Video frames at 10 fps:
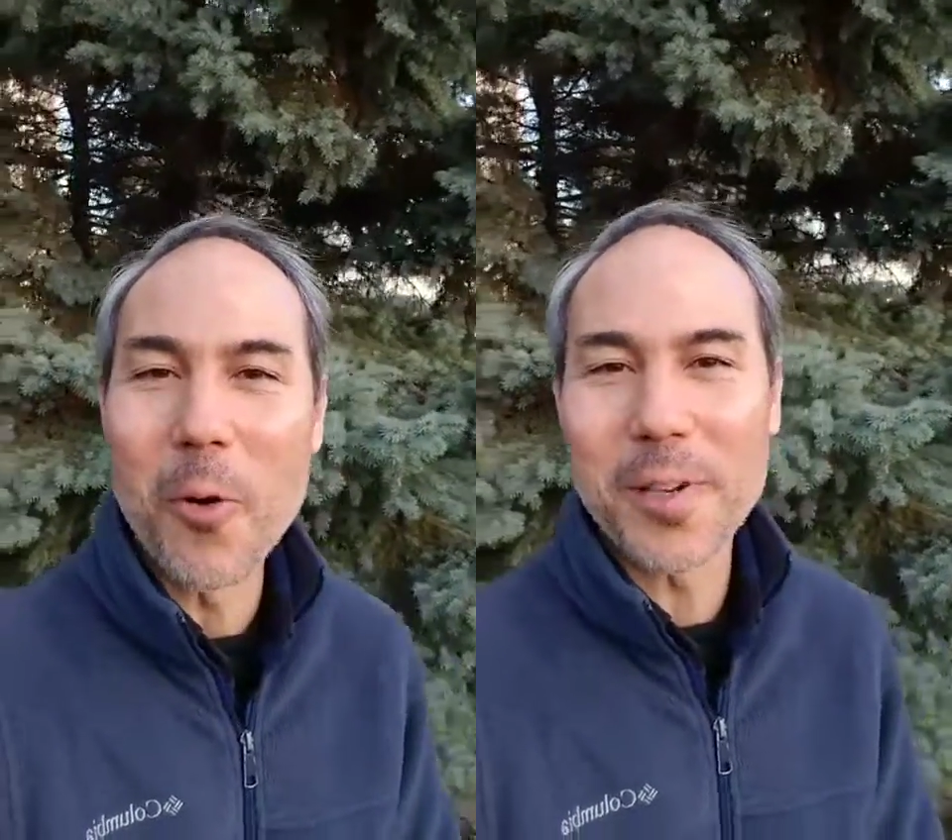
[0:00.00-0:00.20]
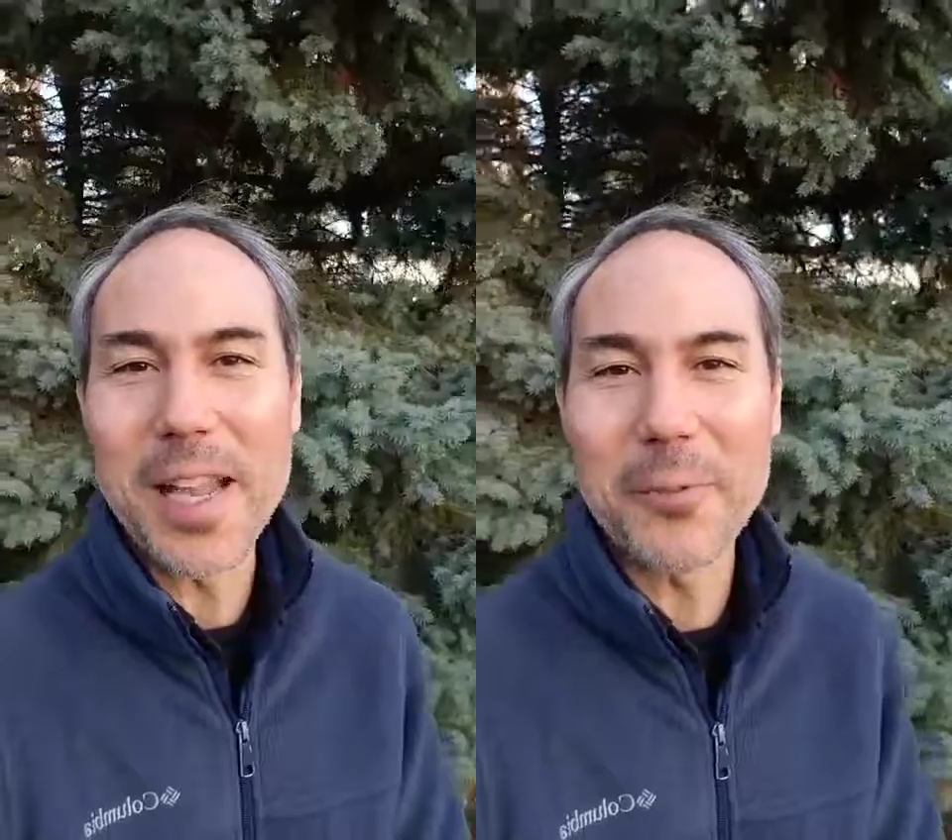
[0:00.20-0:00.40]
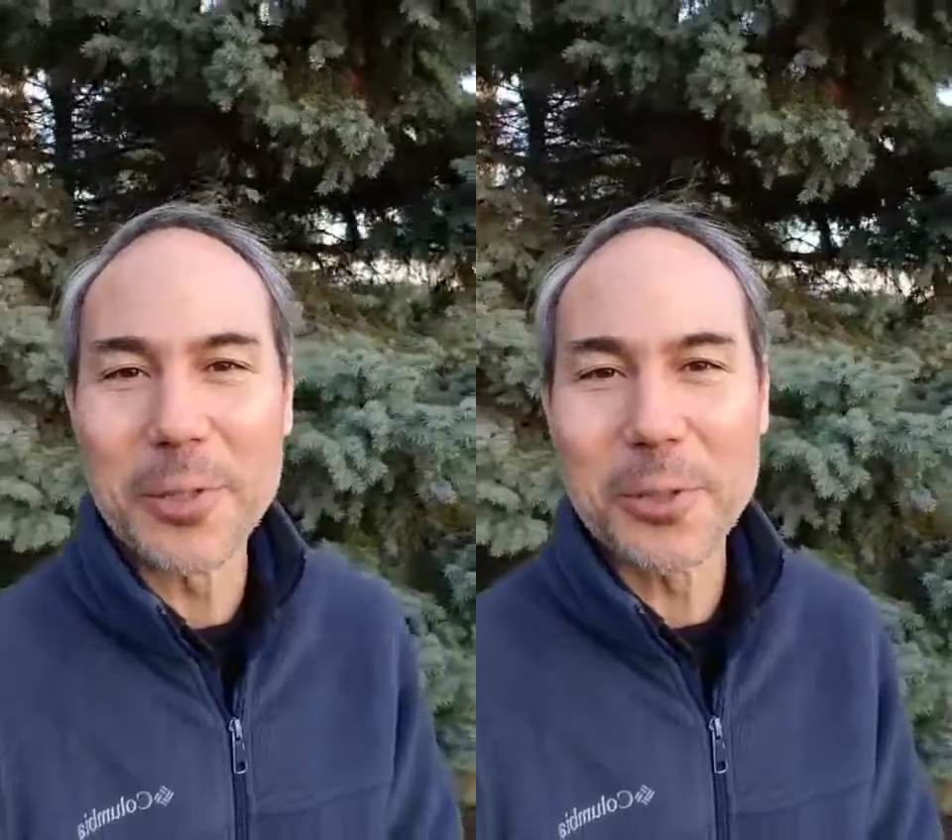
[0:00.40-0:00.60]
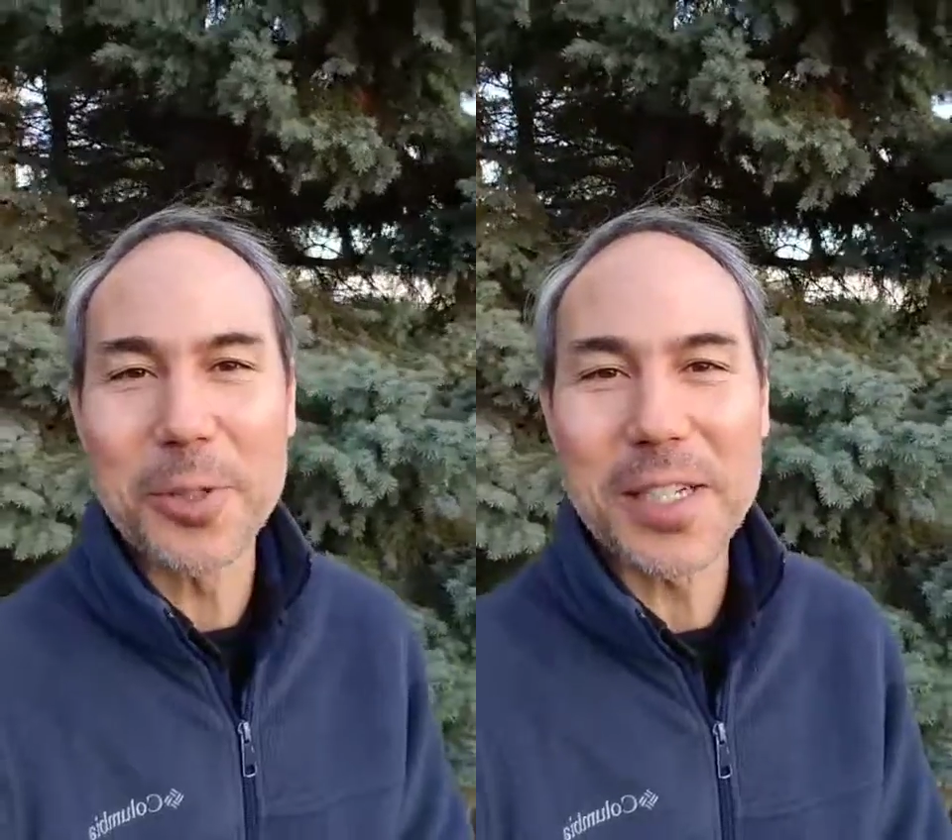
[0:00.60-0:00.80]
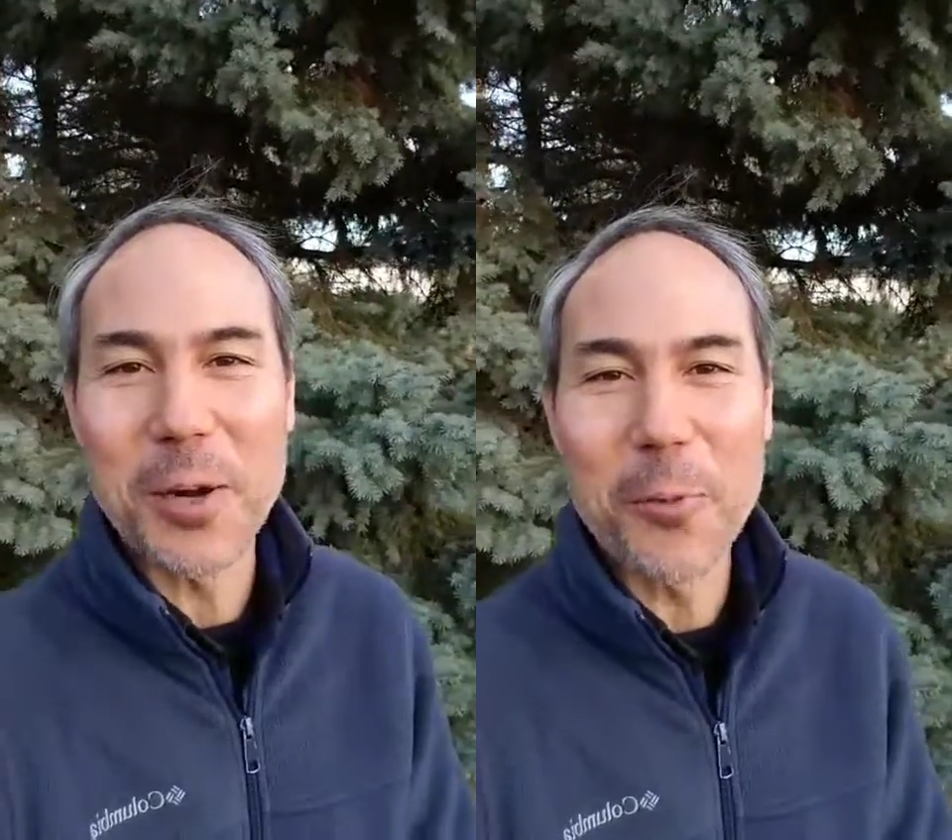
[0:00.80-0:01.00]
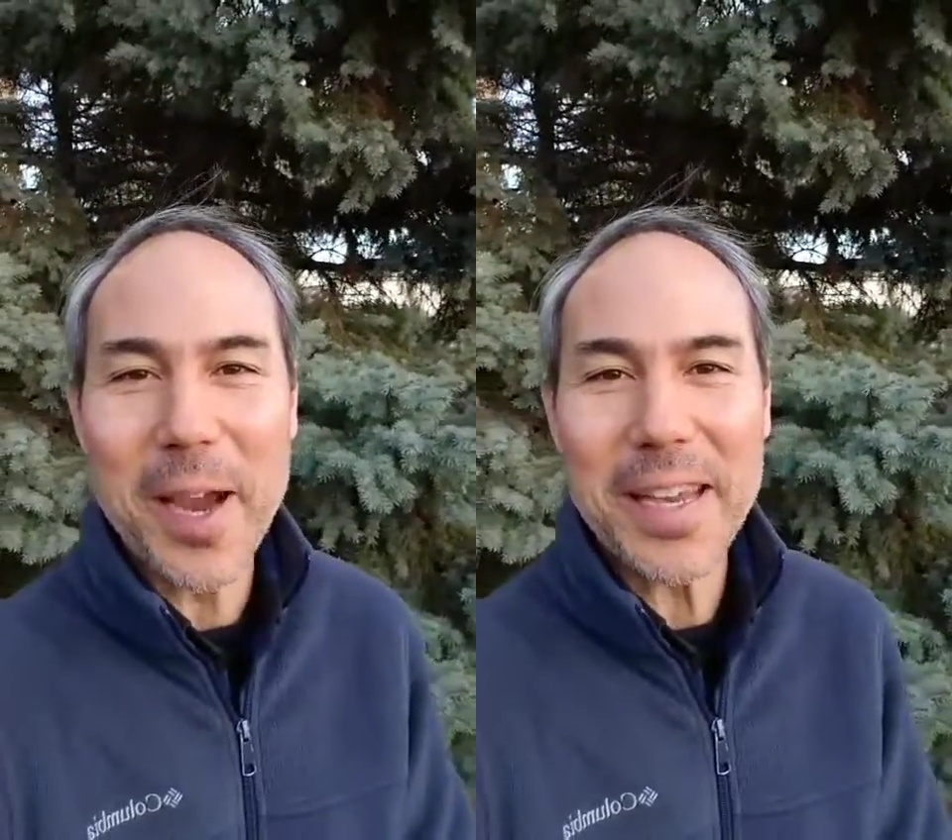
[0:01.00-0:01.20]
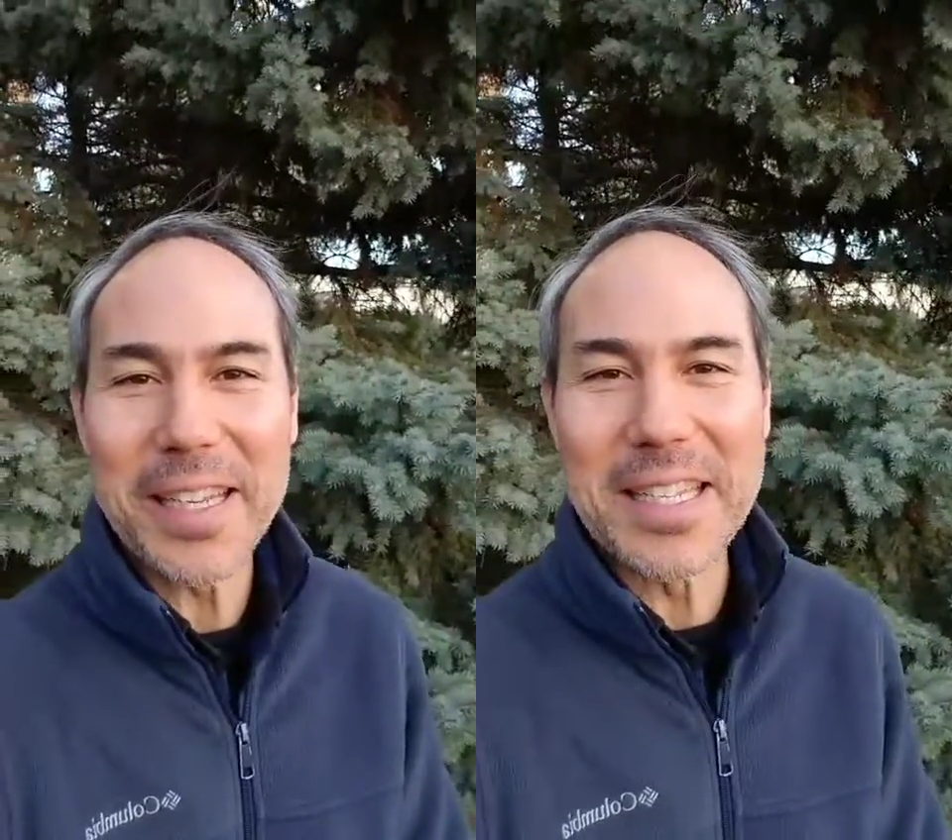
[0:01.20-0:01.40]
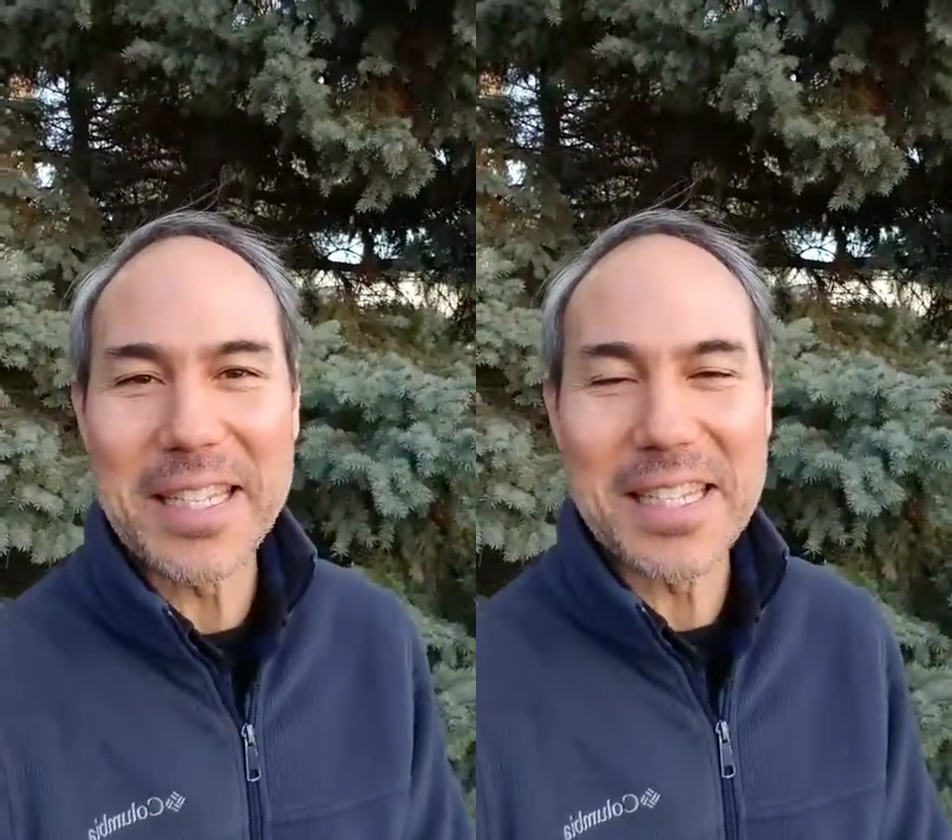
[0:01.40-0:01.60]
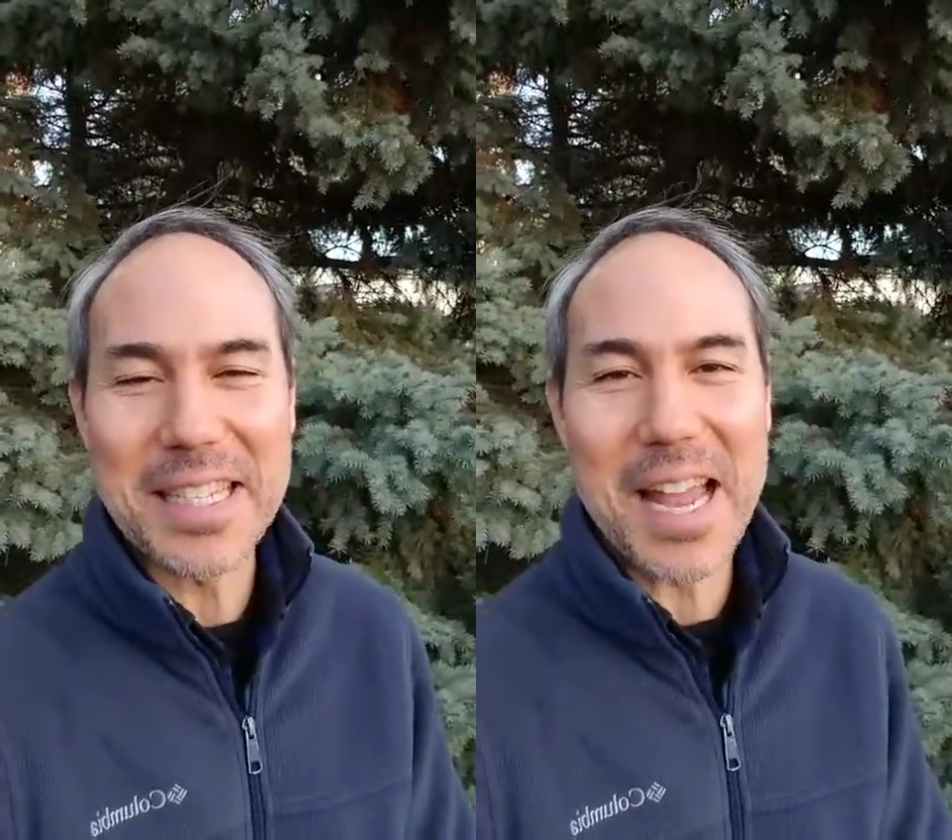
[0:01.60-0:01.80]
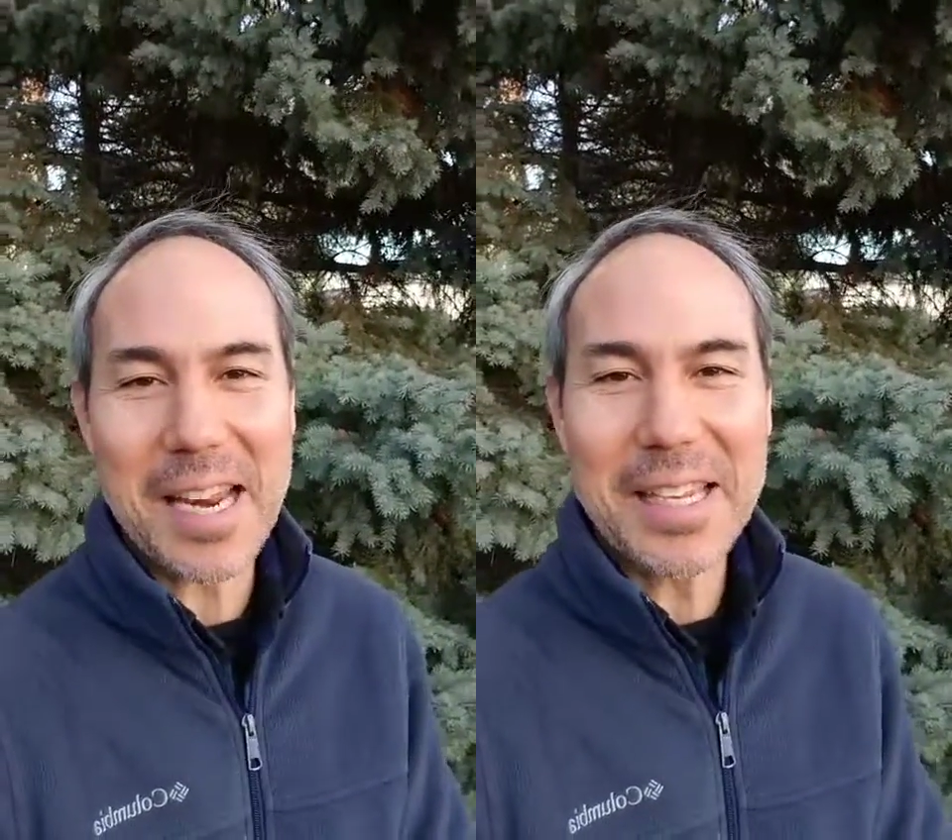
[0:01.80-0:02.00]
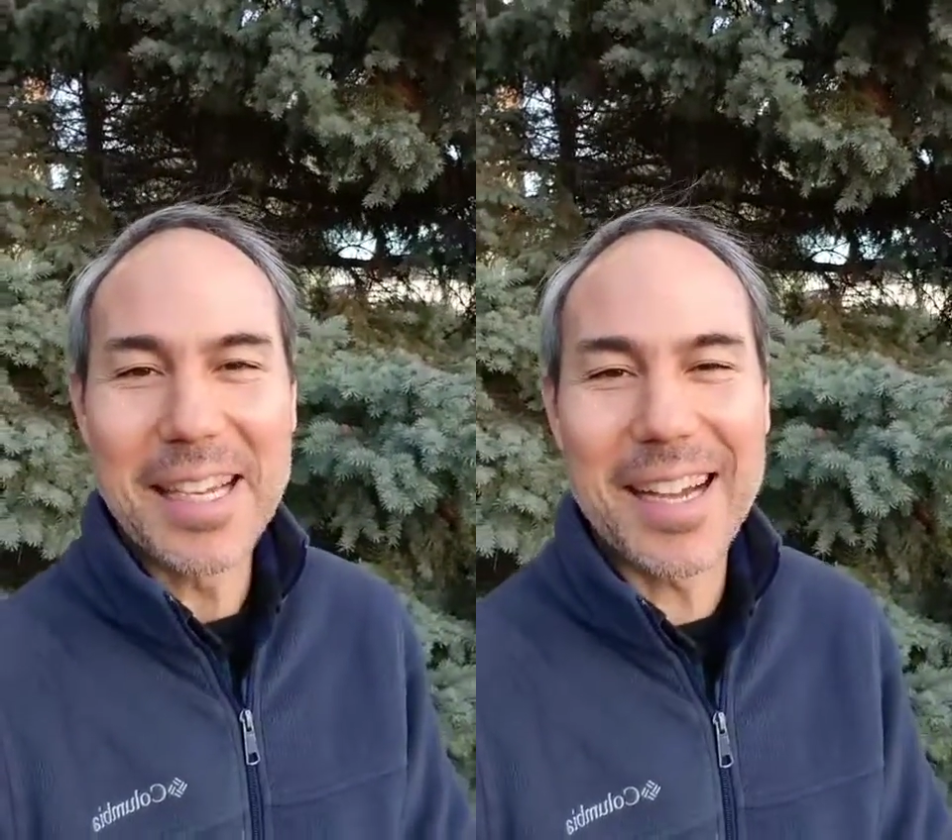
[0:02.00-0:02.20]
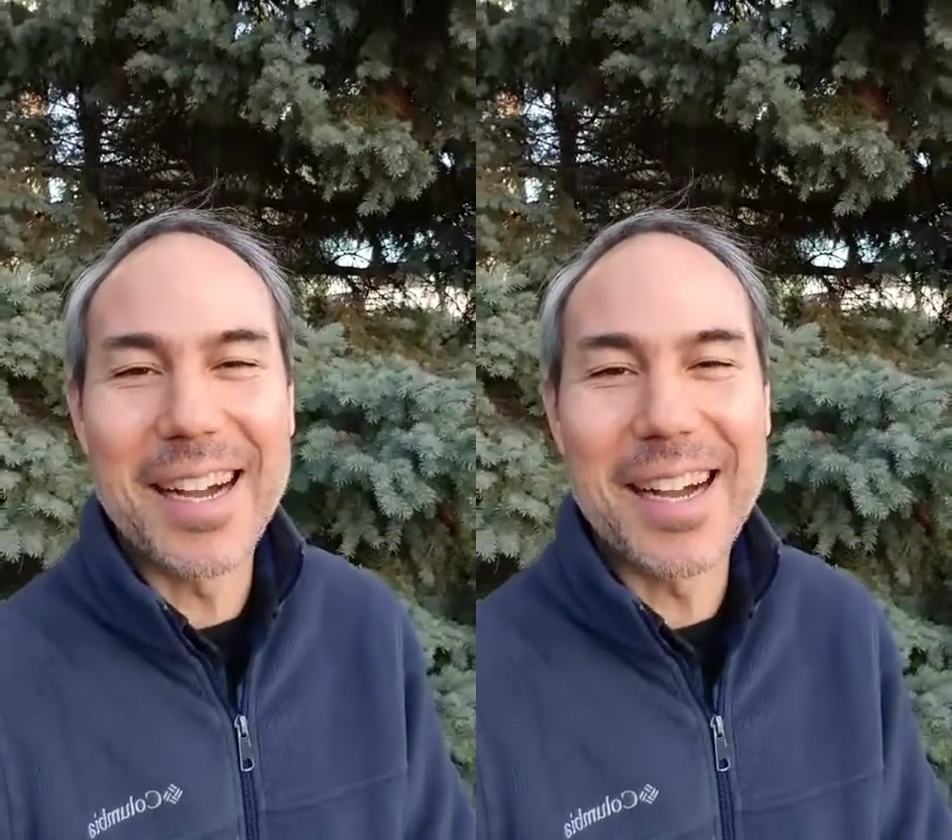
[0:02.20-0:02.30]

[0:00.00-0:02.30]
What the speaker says: overnight retreat away in Cincinnati.